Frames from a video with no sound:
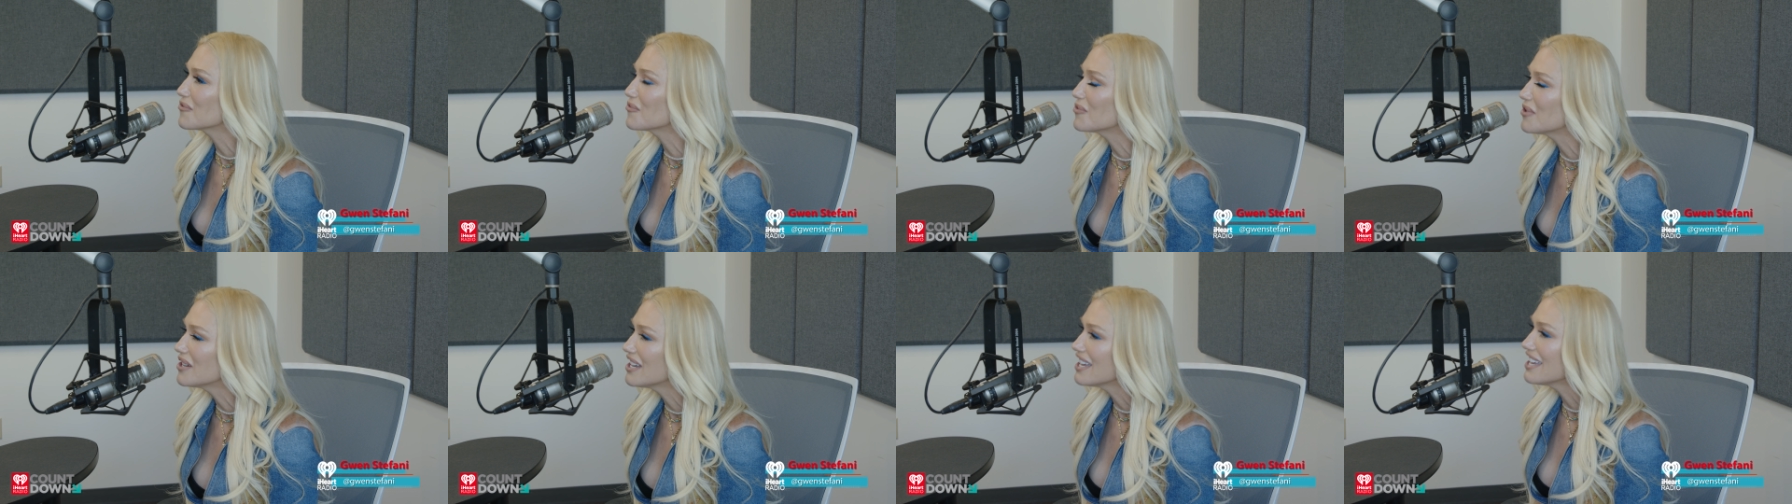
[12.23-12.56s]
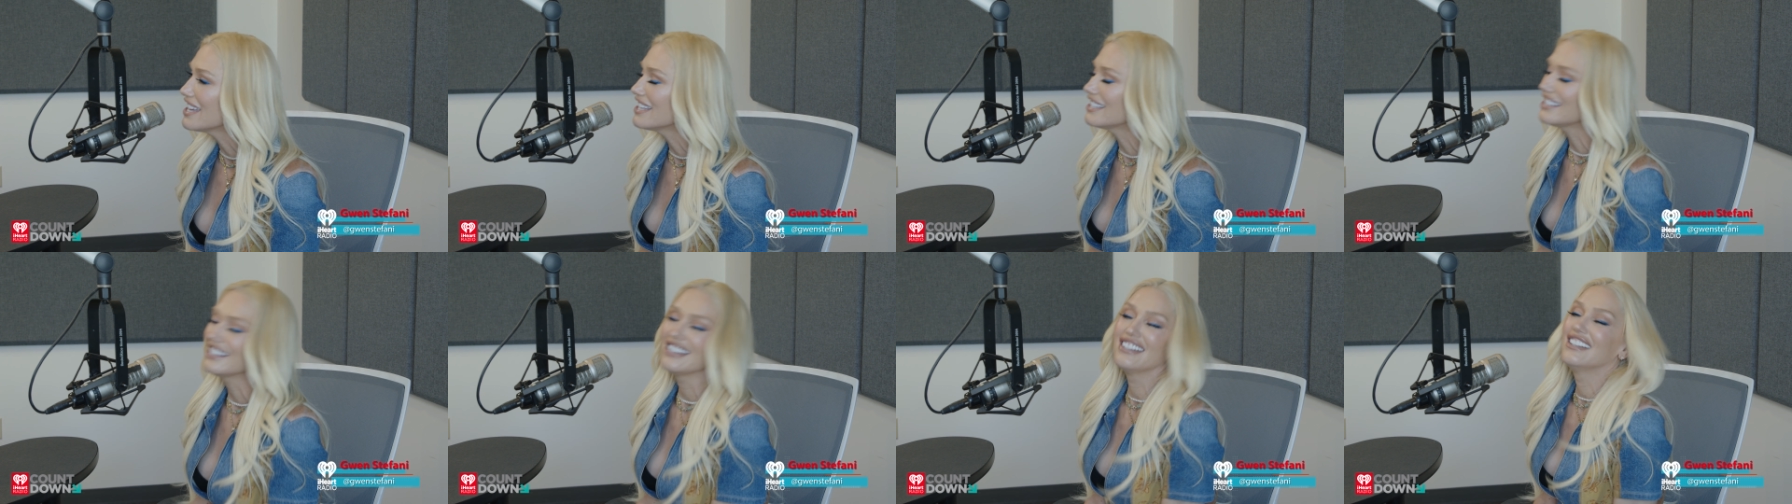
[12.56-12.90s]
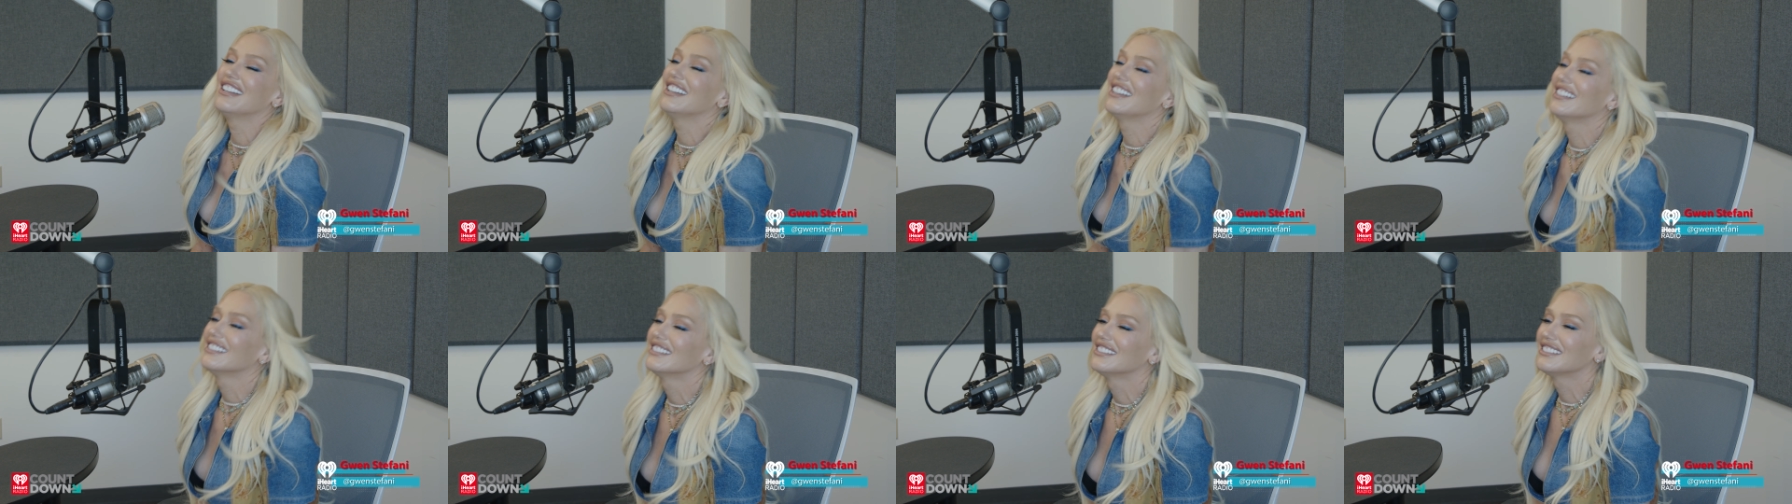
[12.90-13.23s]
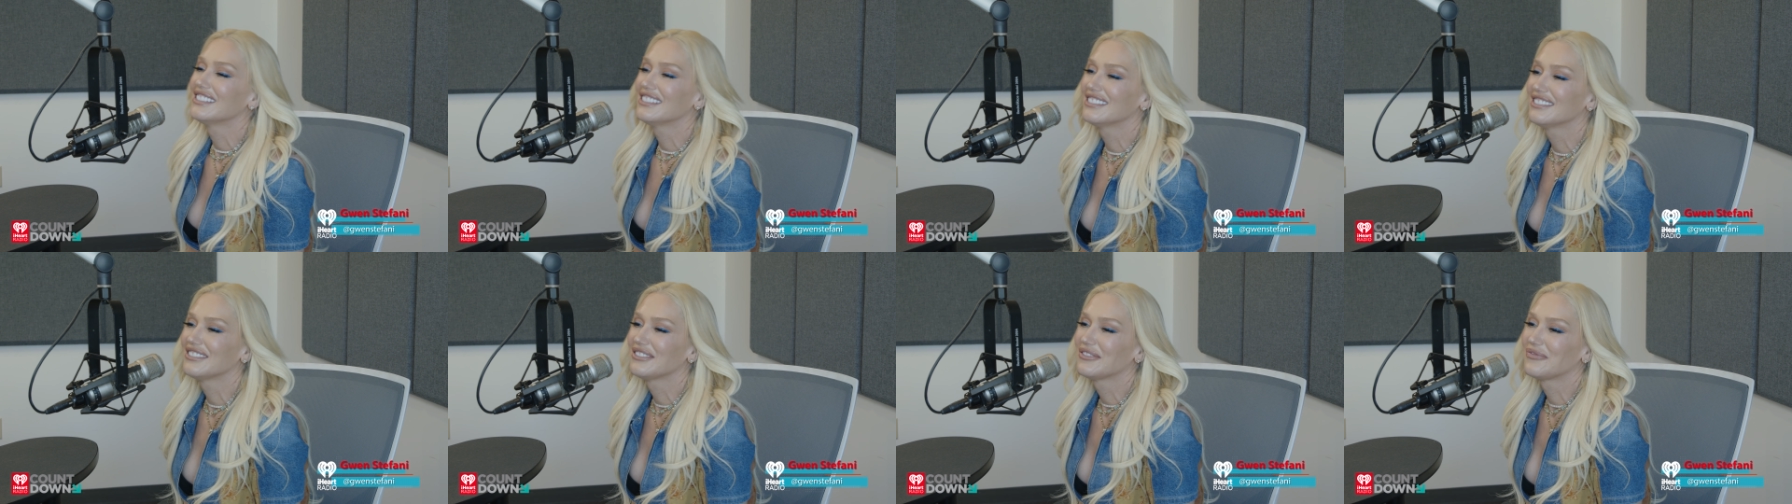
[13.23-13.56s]
What? When's the
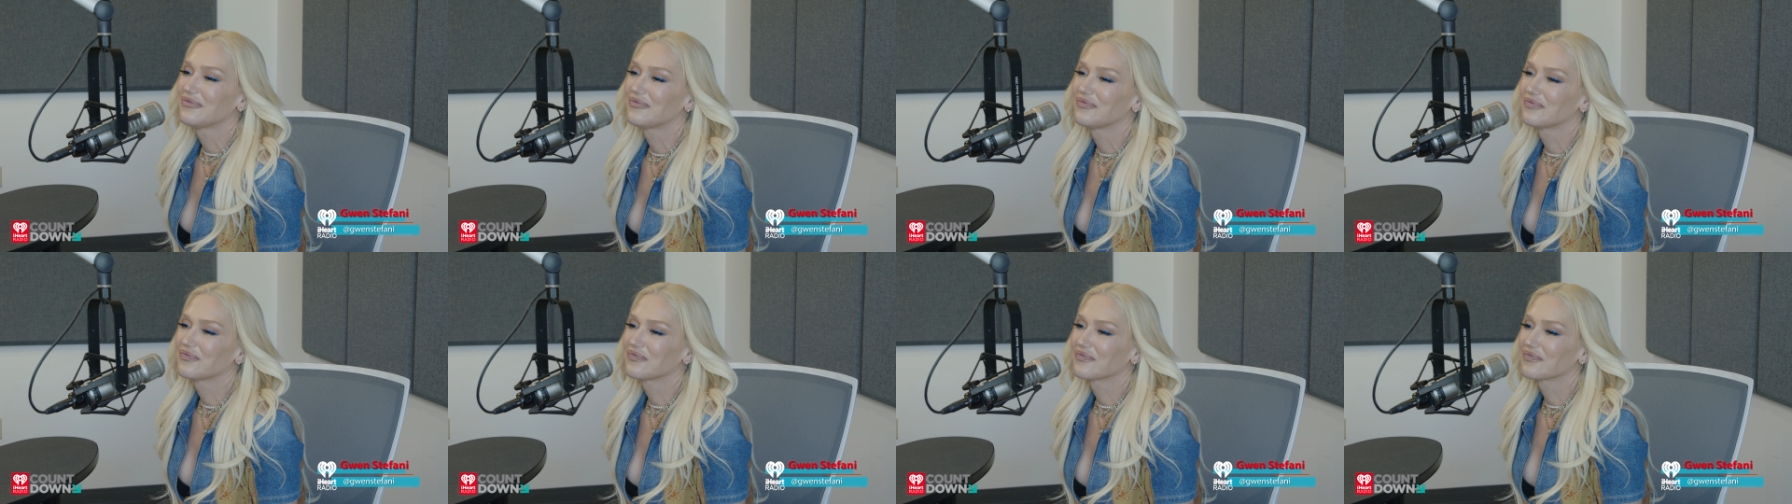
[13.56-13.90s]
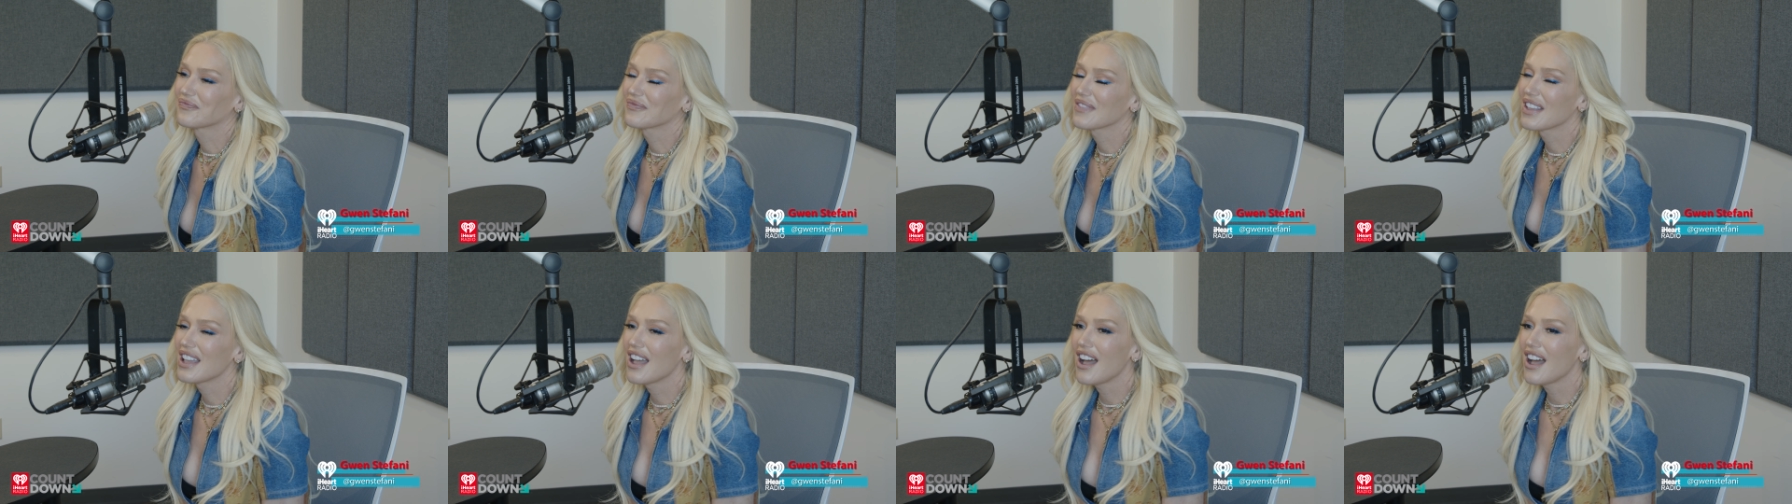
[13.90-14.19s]
last time I saw you?